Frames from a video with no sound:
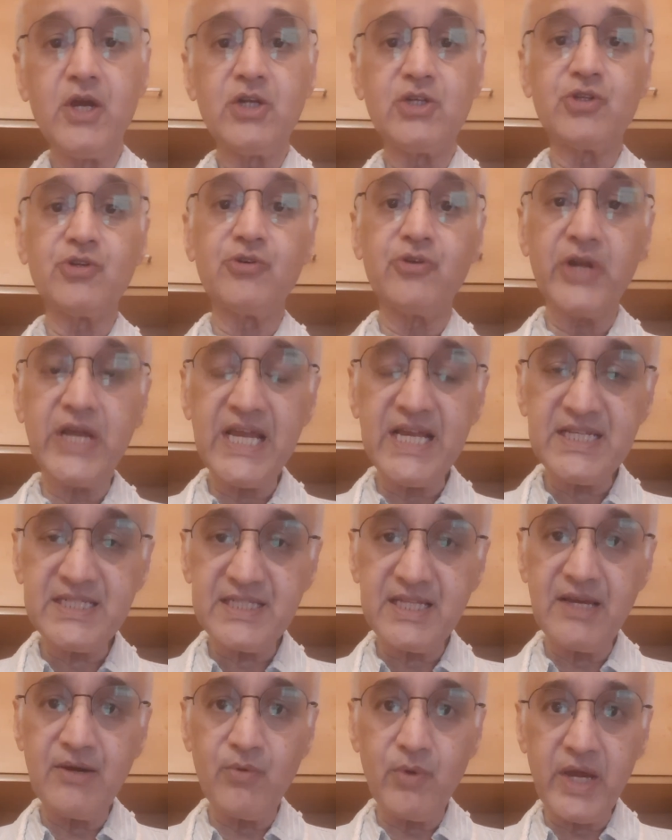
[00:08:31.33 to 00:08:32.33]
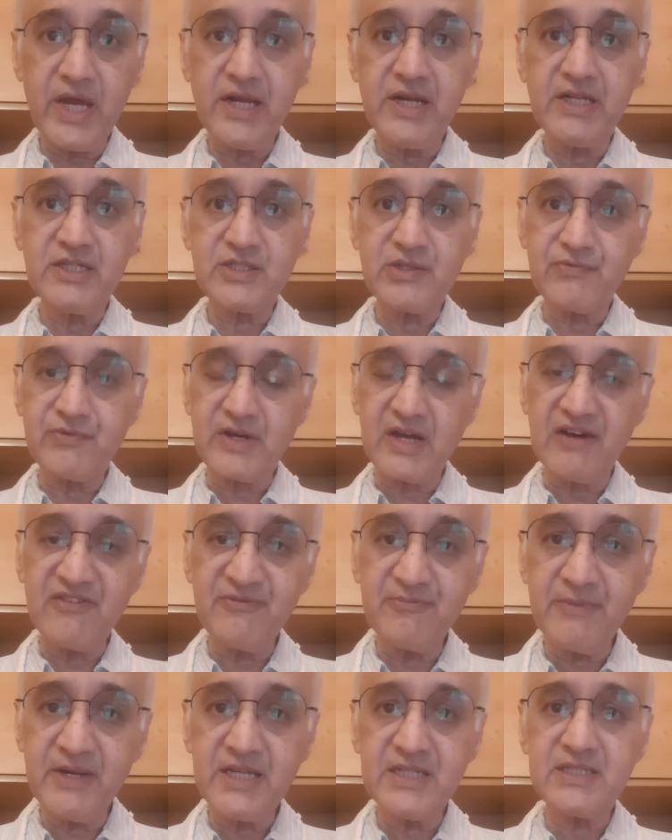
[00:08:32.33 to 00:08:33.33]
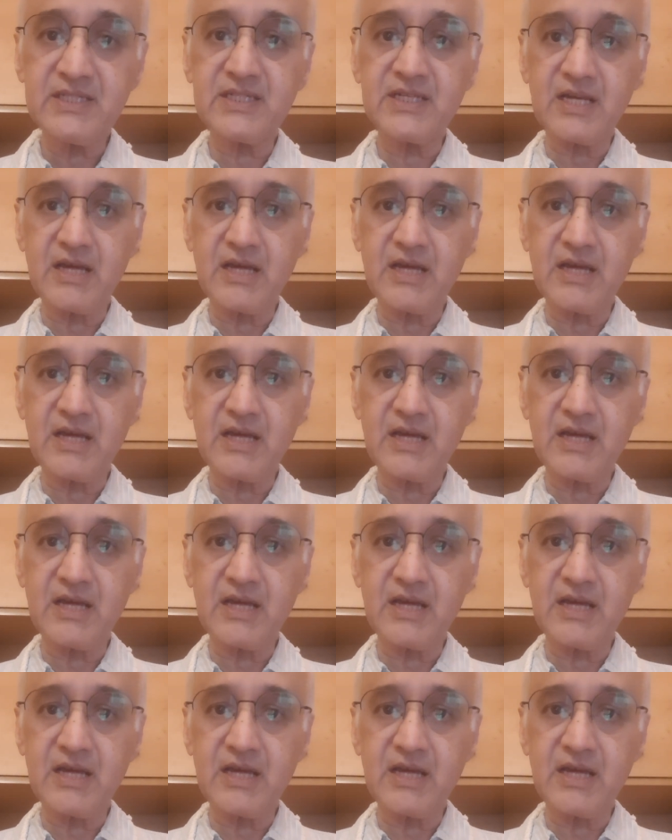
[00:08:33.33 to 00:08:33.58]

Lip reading: to raise the awareness of governments,